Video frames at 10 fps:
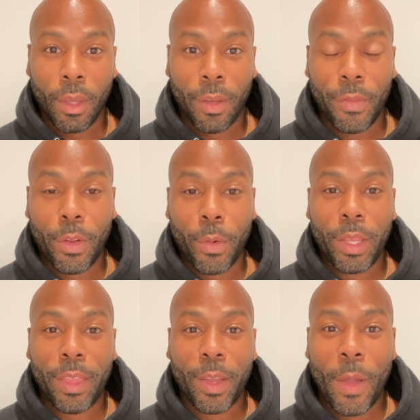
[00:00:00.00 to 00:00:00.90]
If you know
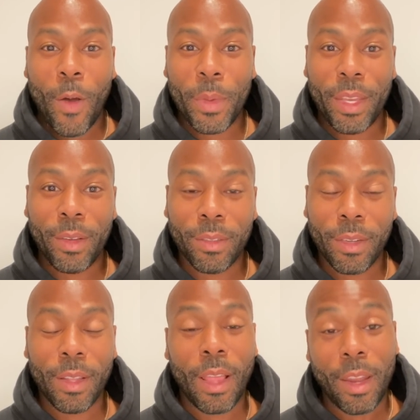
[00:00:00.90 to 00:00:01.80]
anything about me,
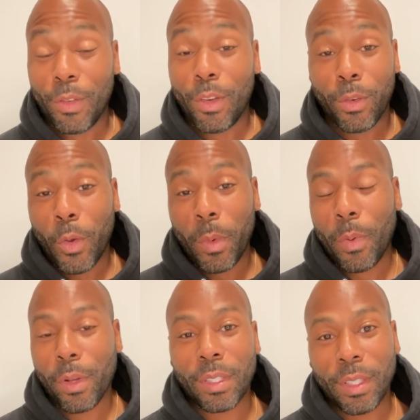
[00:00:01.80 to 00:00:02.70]
a lot of you don't know me
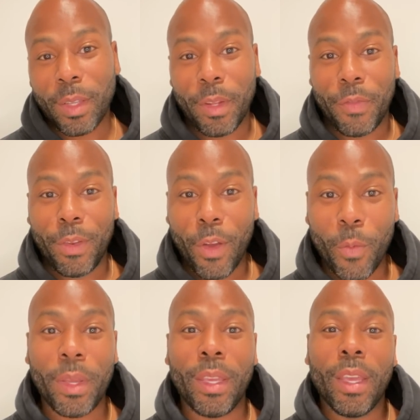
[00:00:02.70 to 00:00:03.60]
personally, but if you know
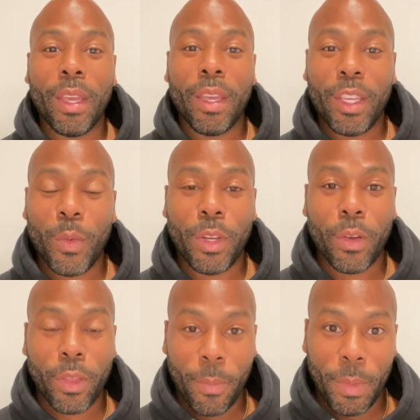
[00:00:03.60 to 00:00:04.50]
me, you would
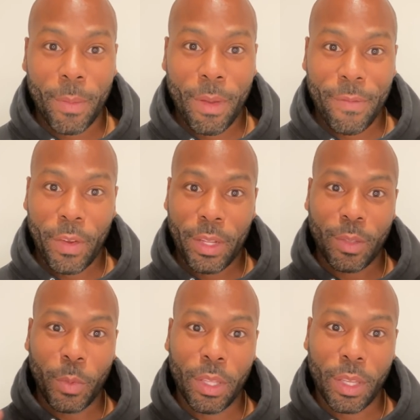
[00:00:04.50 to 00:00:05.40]
know that me and my friends,
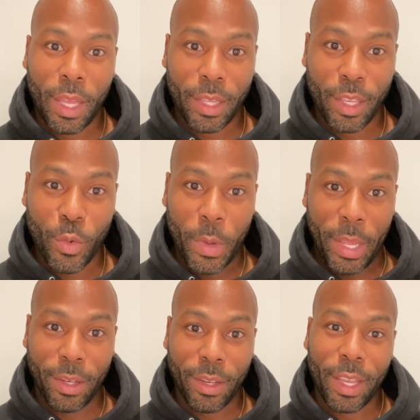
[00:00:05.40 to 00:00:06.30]
we look like the
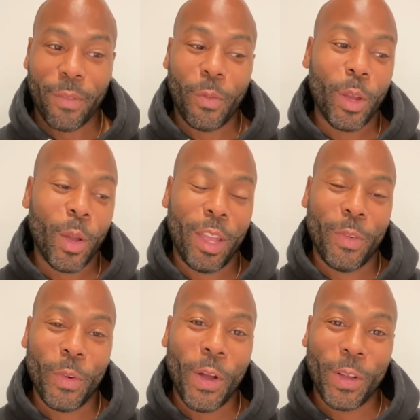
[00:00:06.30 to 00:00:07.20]
UN. Like if we were
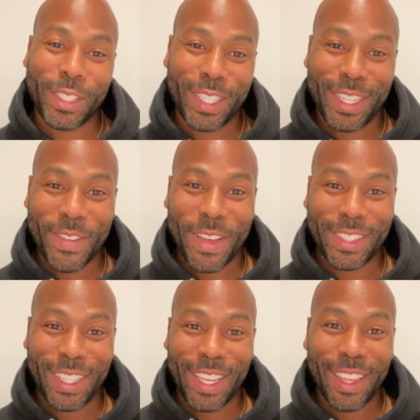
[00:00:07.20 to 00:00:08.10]
ever all sitting around
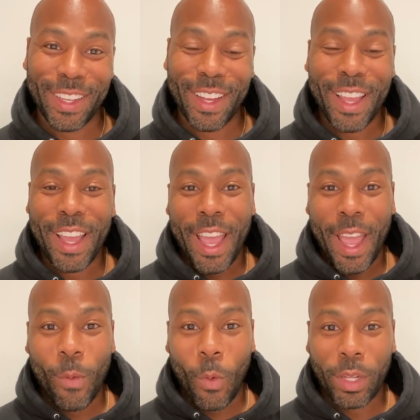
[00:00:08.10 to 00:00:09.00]
together
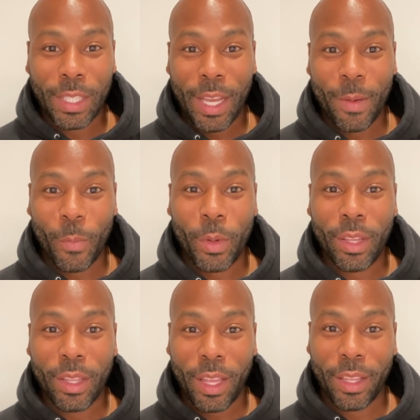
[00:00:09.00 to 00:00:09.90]
at one time, we
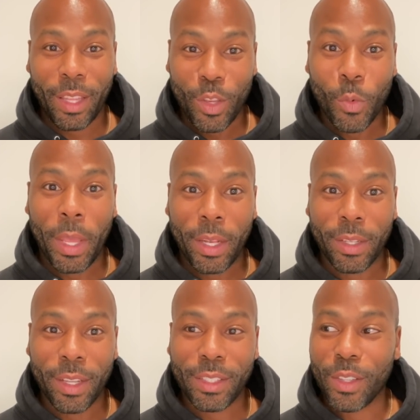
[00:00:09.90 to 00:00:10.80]
looked like the
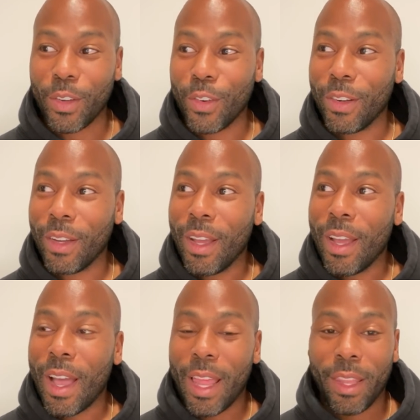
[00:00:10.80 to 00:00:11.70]
UN. And so
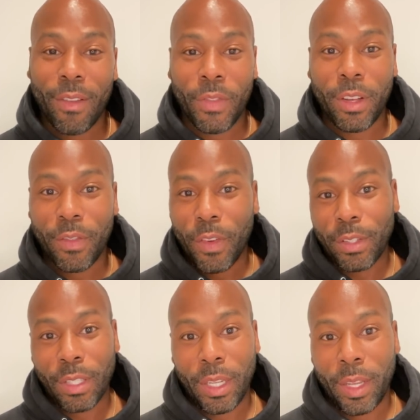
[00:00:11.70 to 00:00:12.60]
I love the
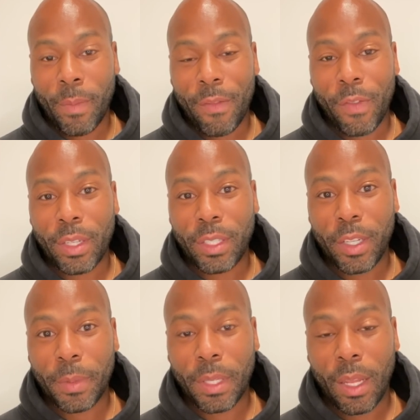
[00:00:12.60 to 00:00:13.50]
diversity in my
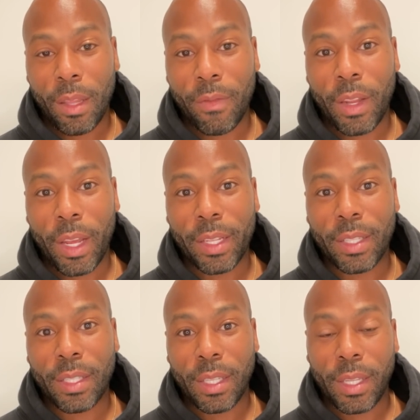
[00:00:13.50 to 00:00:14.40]
friendships, and I love that I get to
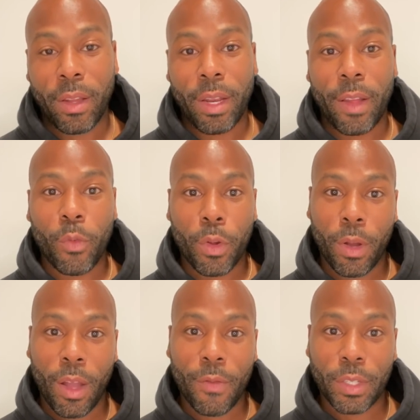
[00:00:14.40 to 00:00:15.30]
sit down and have real
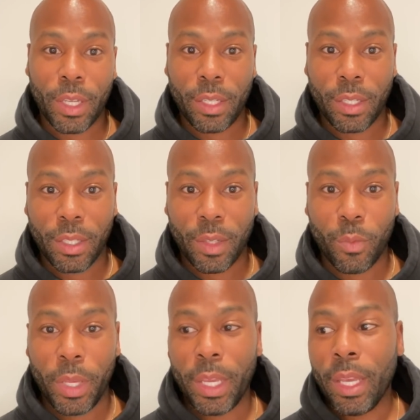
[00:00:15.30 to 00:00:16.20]
conversations. And
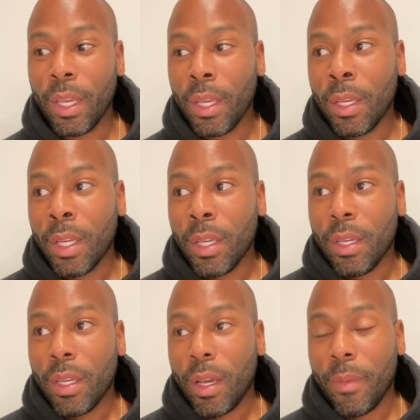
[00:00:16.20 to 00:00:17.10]
me
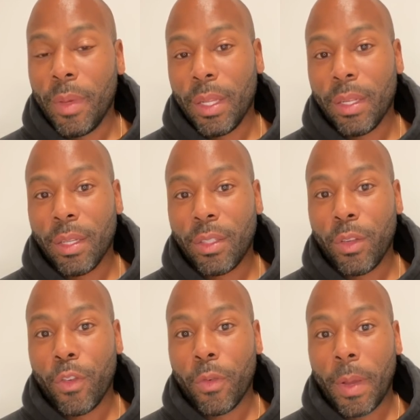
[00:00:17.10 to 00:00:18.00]
and
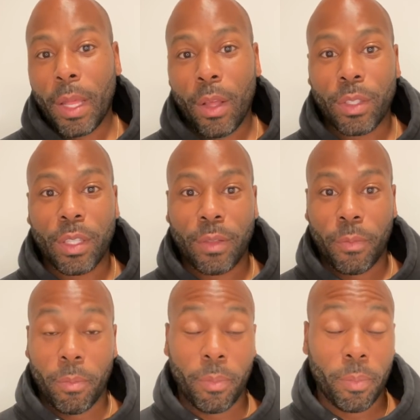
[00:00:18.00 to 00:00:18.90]
two of my closest
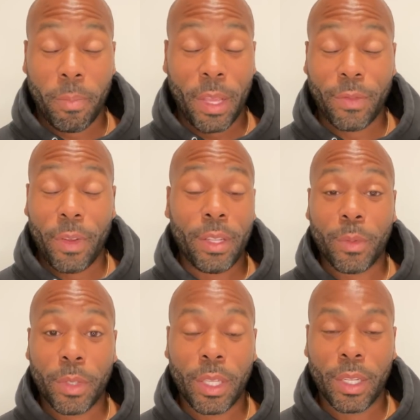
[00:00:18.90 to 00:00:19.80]
best friends,
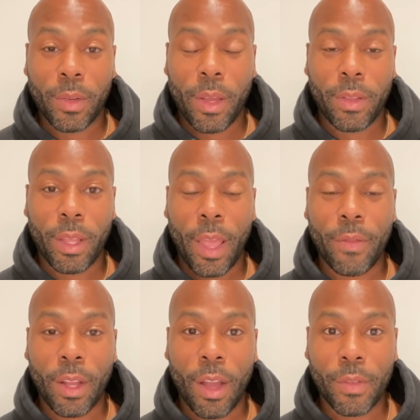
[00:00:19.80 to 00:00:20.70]
we're sitting around
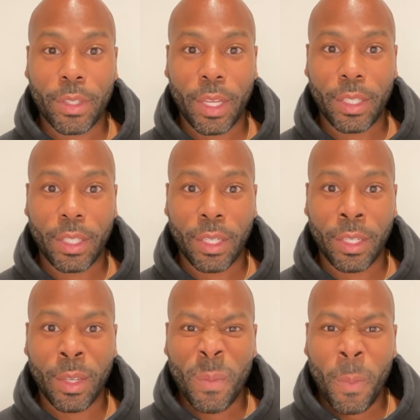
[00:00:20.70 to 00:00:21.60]
having a
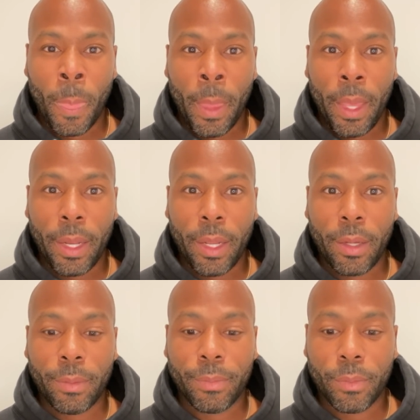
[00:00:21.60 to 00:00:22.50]
conversation, and
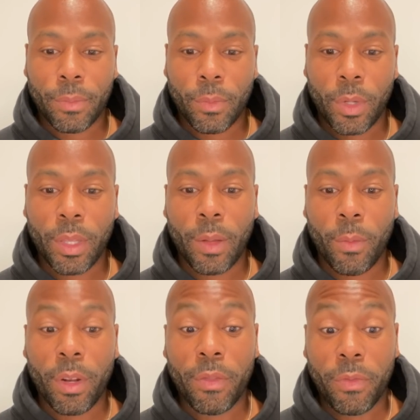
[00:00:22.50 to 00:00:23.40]

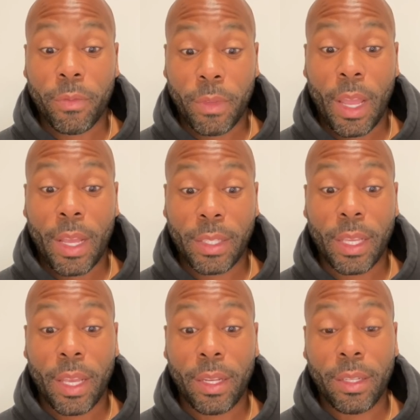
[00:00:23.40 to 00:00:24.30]
one of the guys
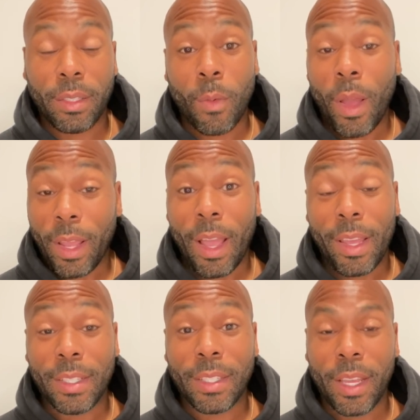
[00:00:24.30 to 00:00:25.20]
said, he's a white guy,
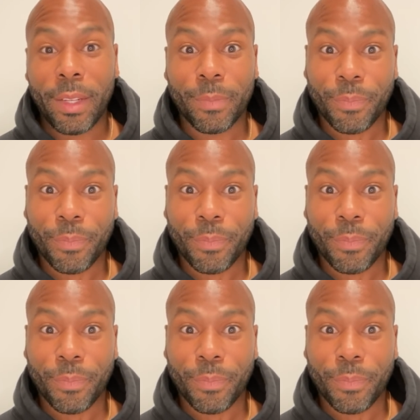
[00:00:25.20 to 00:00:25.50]
he said,